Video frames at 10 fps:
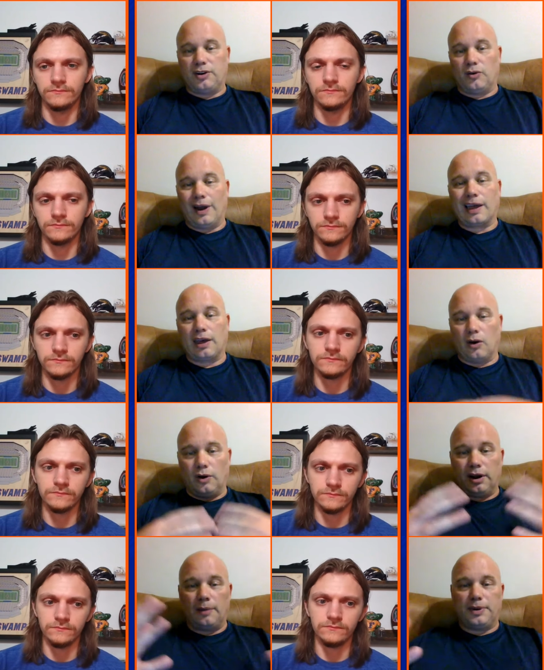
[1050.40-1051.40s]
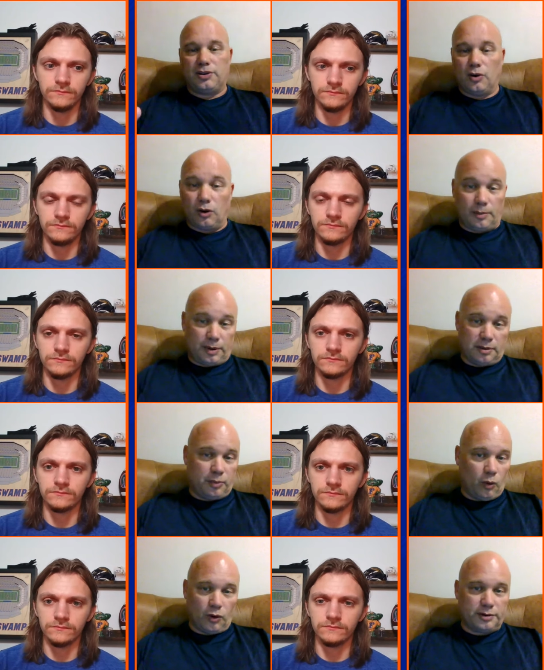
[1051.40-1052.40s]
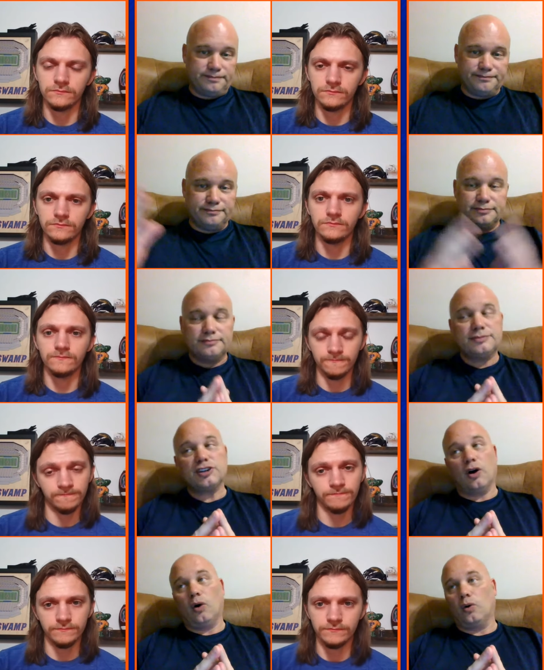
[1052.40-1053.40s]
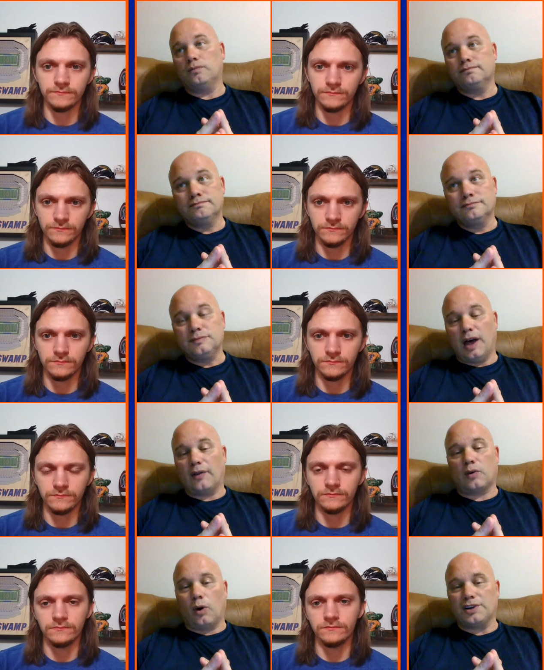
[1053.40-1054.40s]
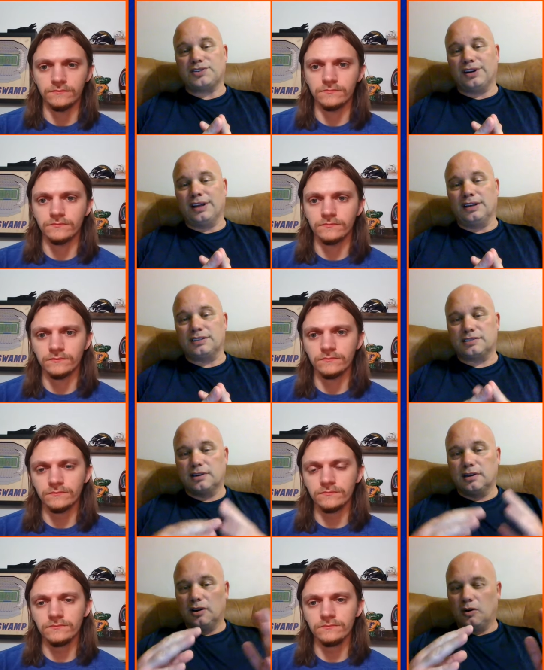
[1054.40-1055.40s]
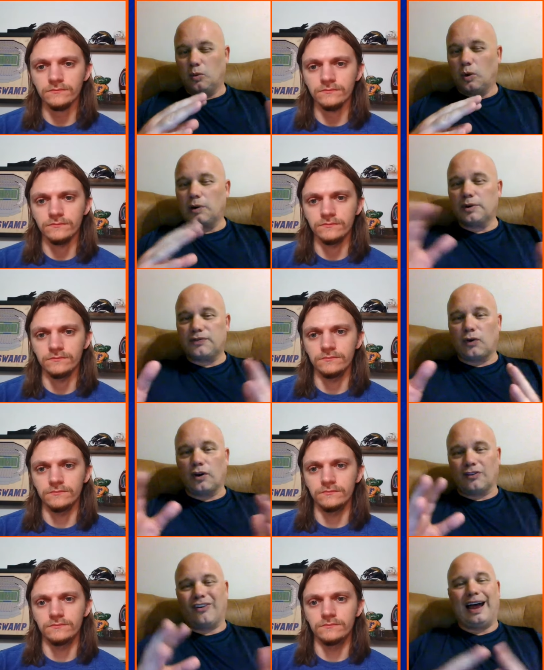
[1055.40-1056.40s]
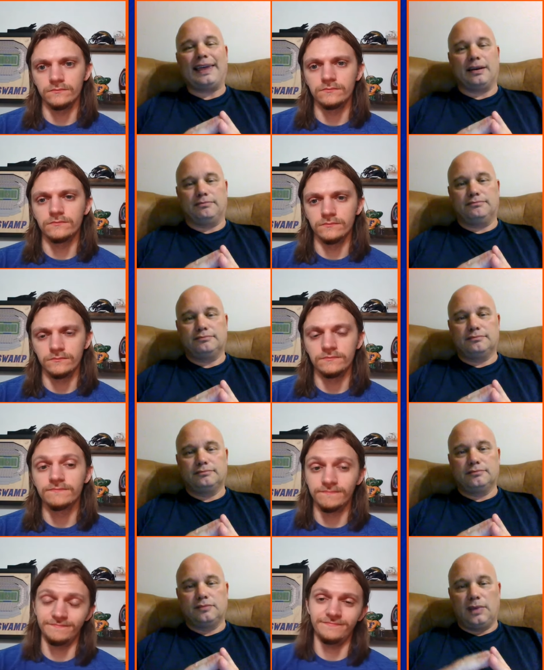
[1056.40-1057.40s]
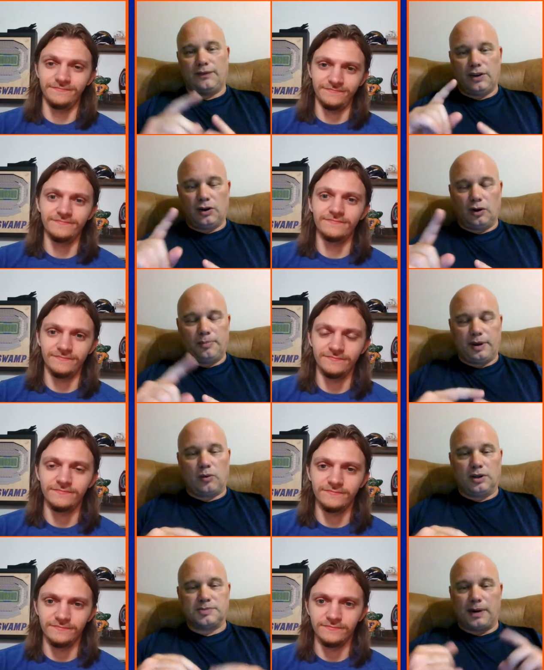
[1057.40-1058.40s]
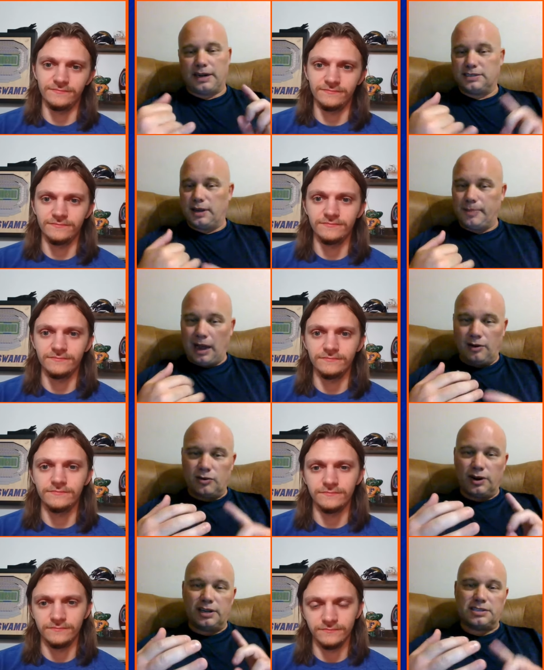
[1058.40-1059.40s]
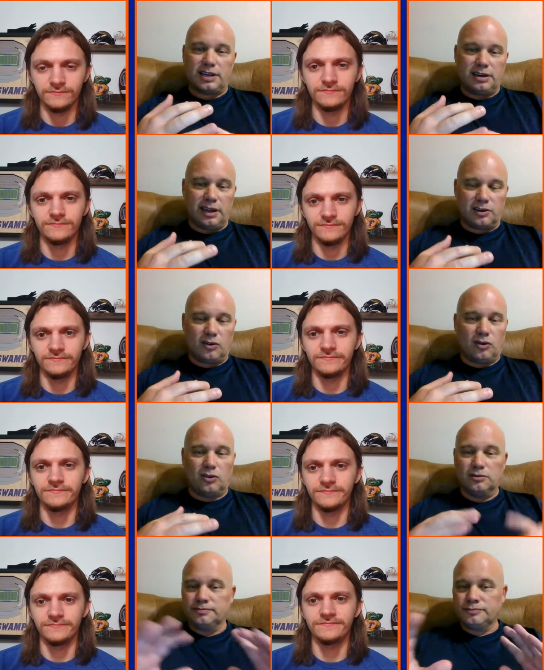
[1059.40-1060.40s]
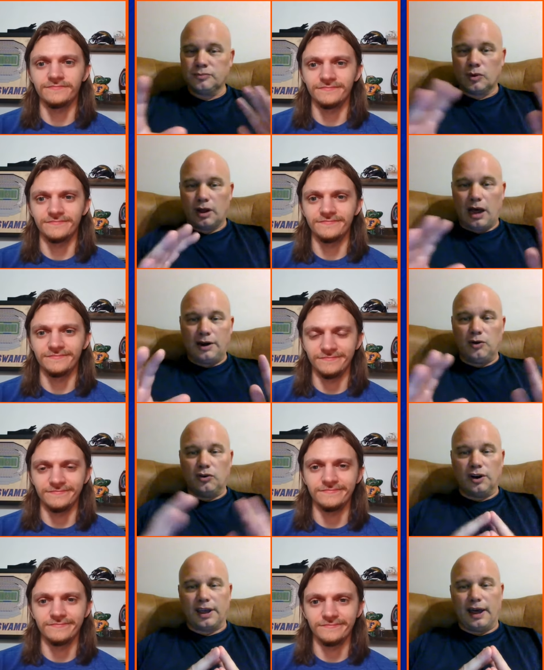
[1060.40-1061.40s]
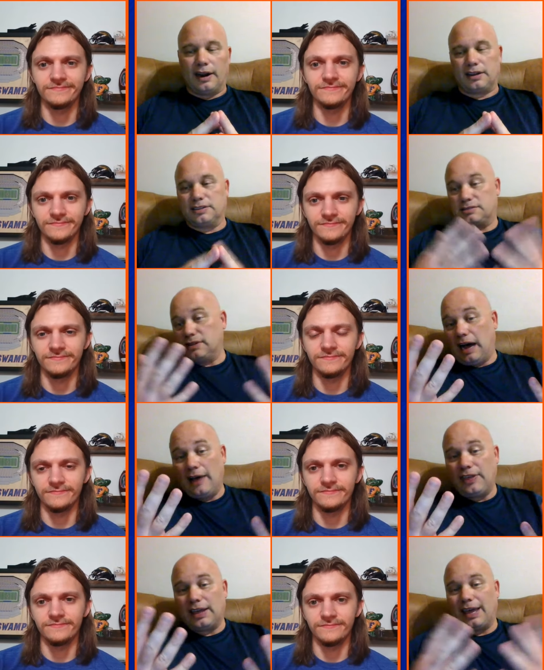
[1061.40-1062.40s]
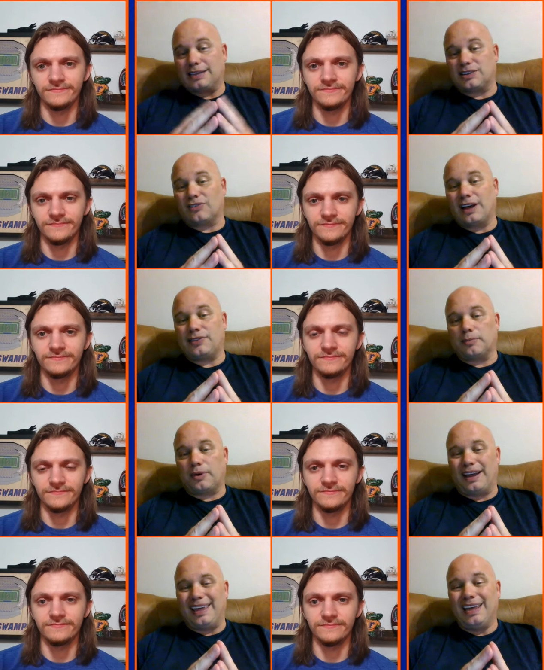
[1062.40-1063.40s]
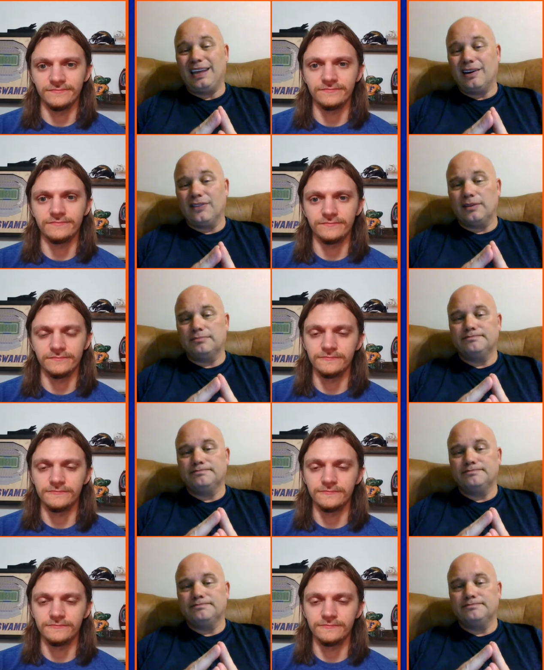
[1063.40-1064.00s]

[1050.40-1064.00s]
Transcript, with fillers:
Speaker 1: to your ranking going up and you going up on the board. So now the question is, where would Florida like him if he could only pick one spot? Is he a boundary? Is he a nickel? How do you look at it? Because I think he has the length to play any of them.